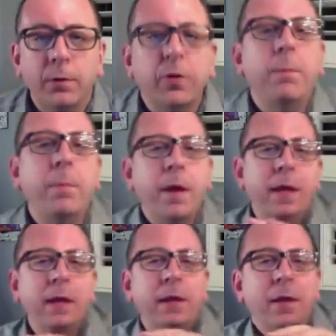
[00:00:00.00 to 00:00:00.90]

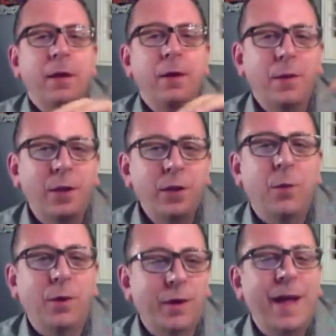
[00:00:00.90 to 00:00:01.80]
Somebody that
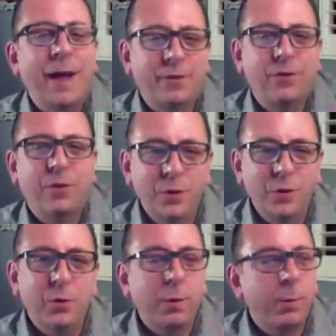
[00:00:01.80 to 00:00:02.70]
you're connected to
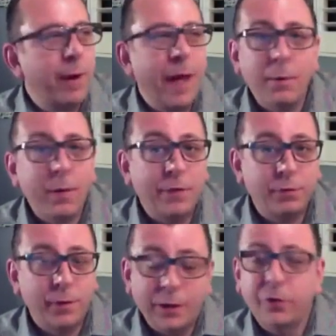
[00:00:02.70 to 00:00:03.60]
knew a farmer. Now
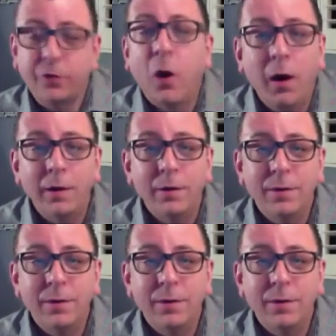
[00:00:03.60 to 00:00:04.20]
that's gone.